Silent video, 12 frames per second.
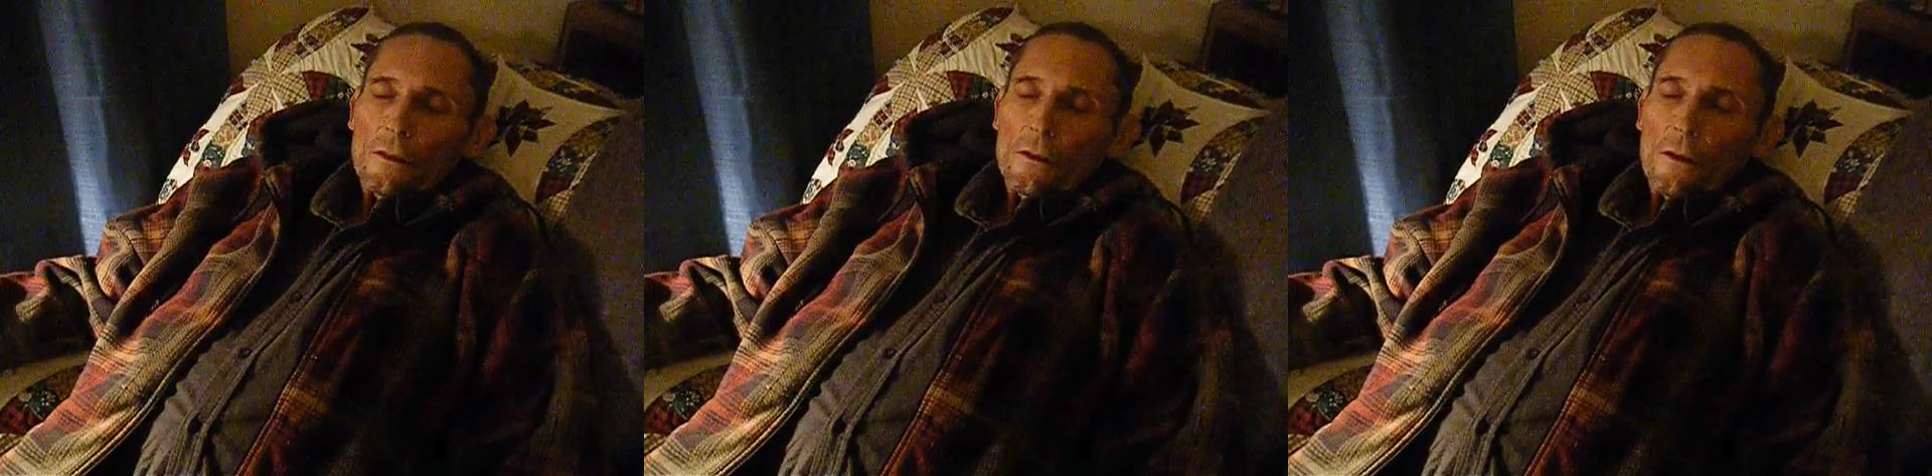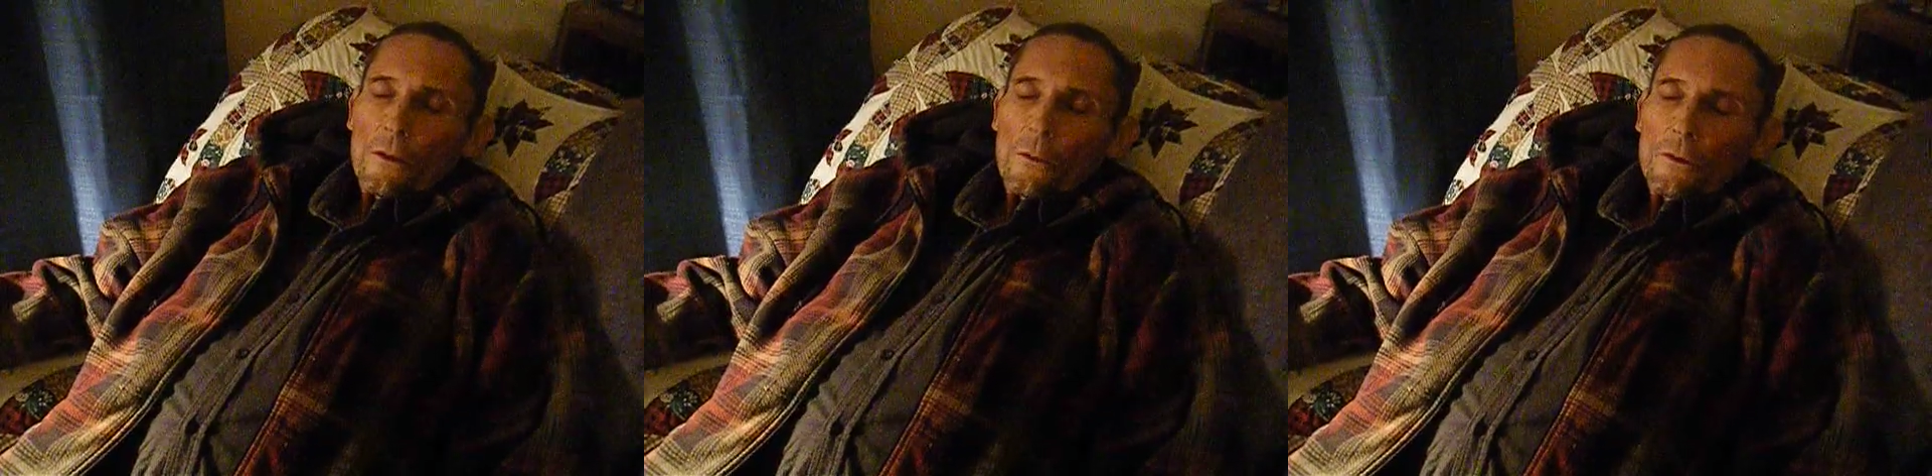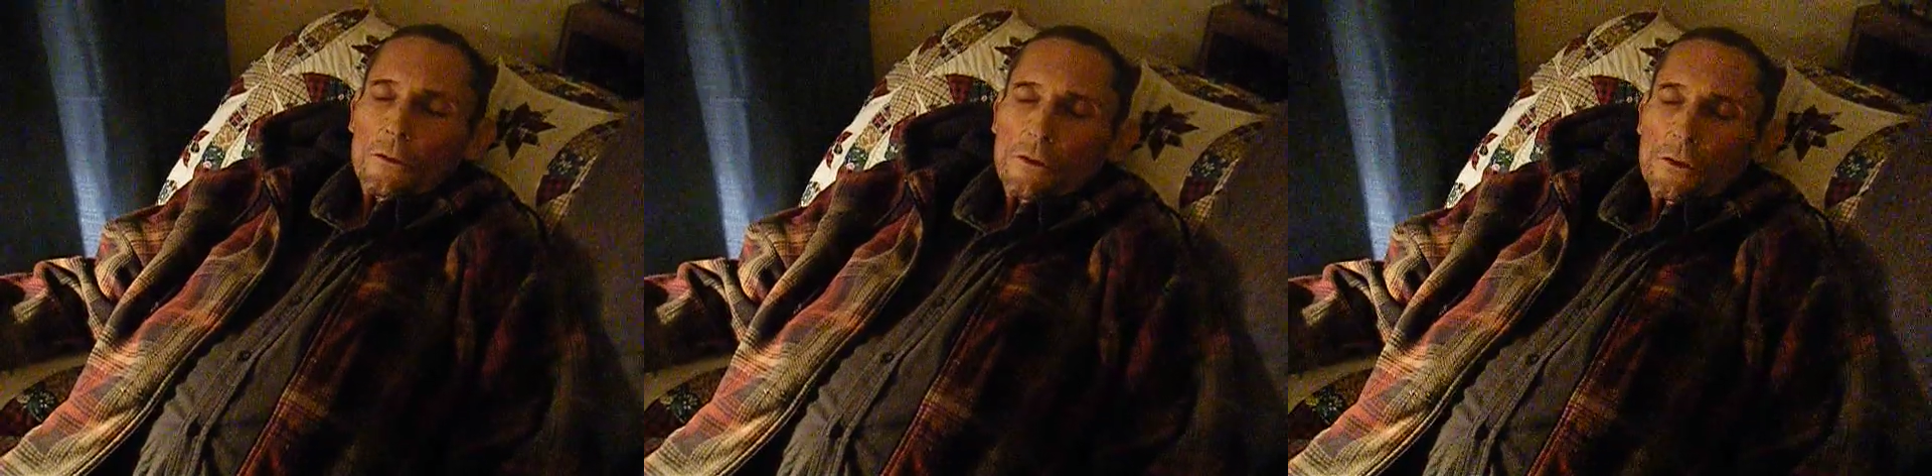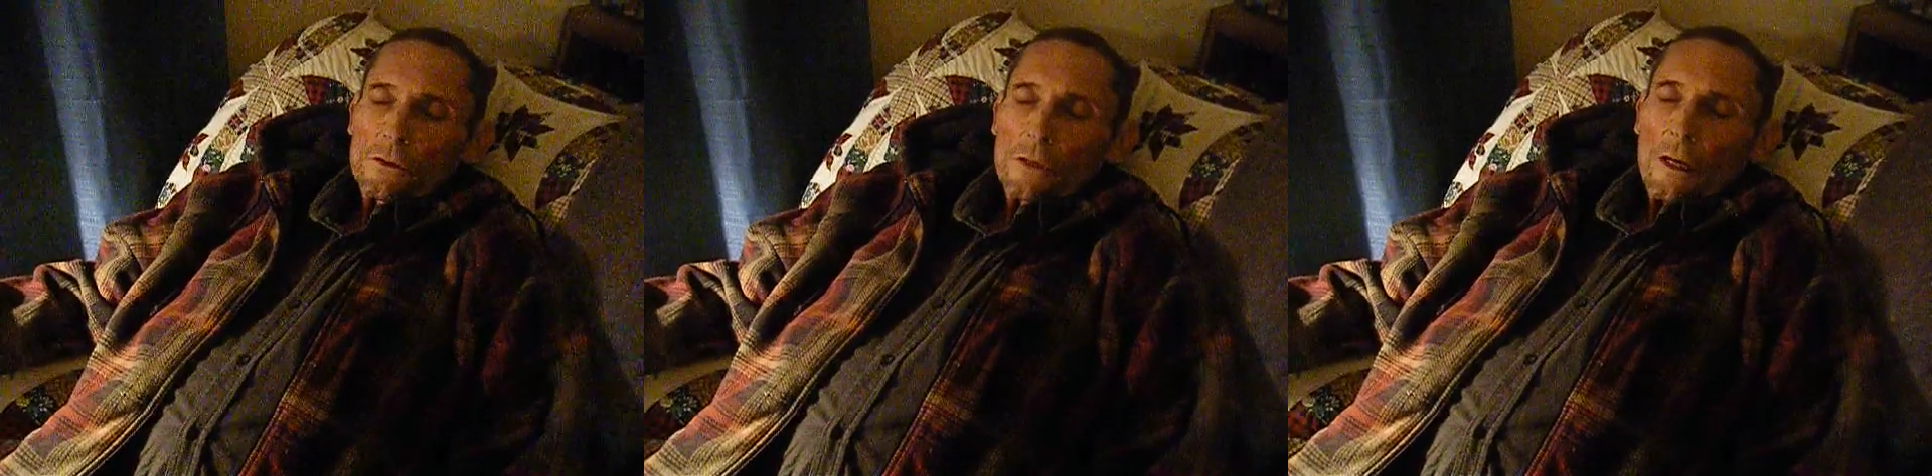you know we
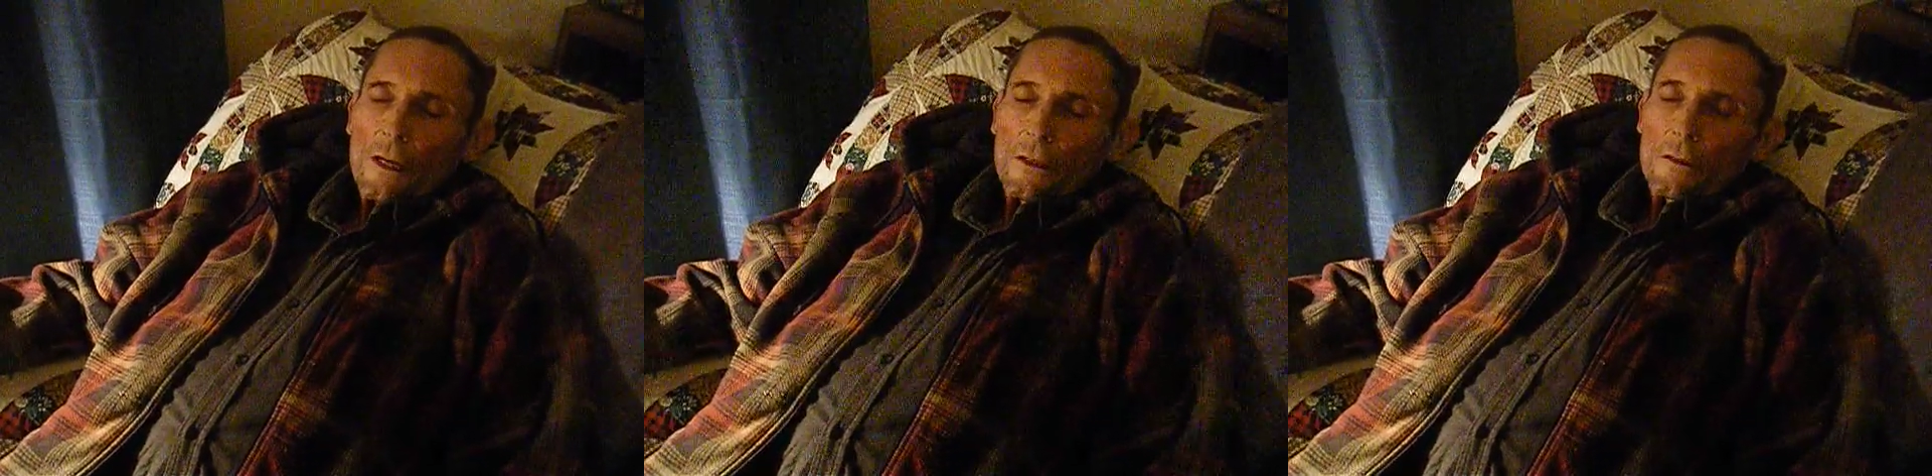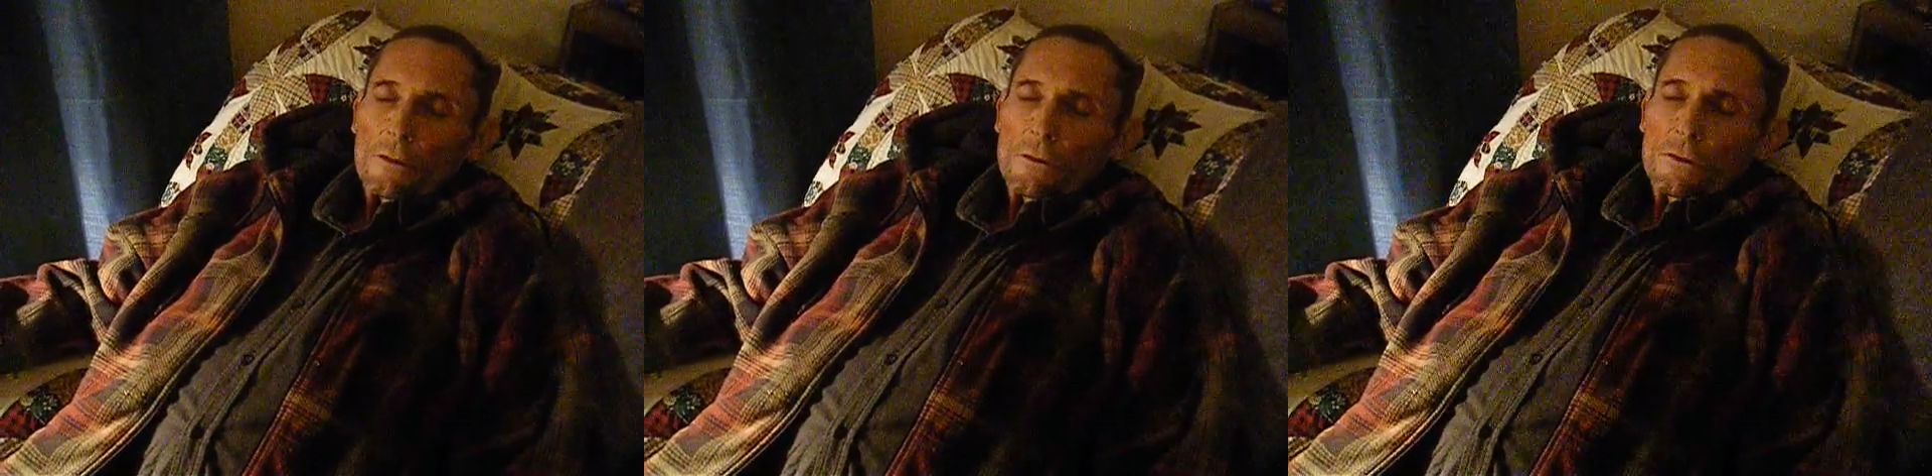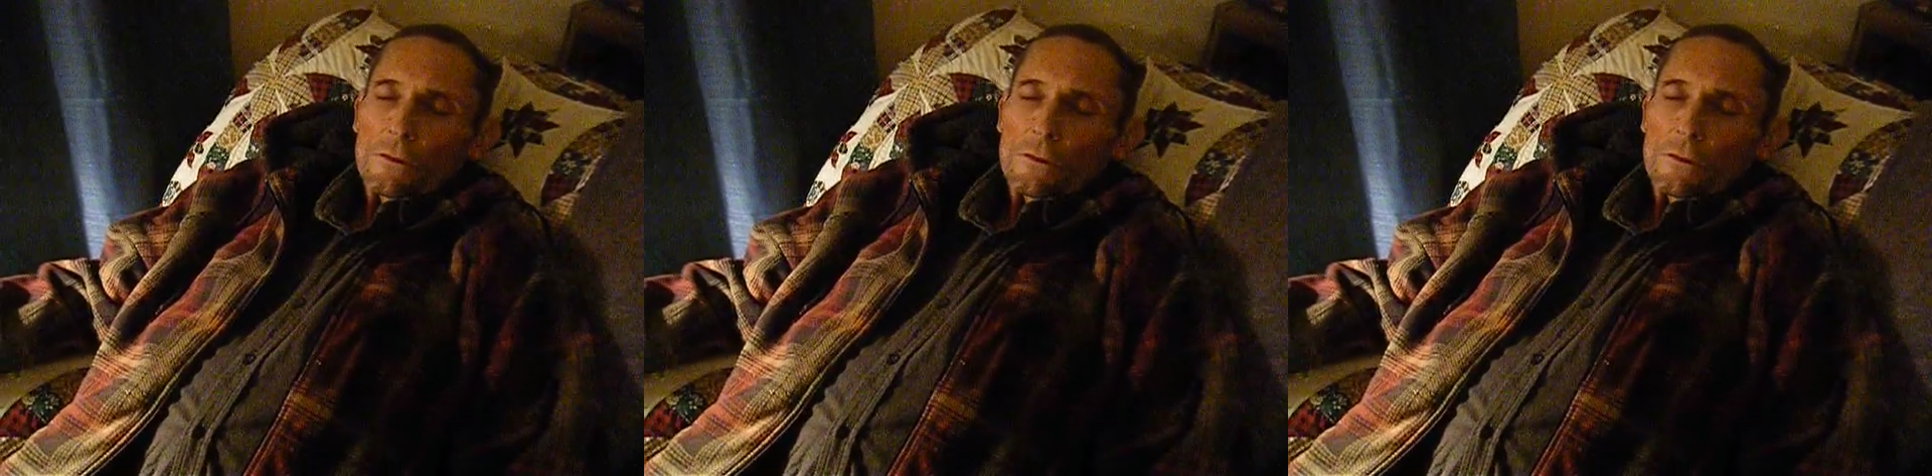just kind of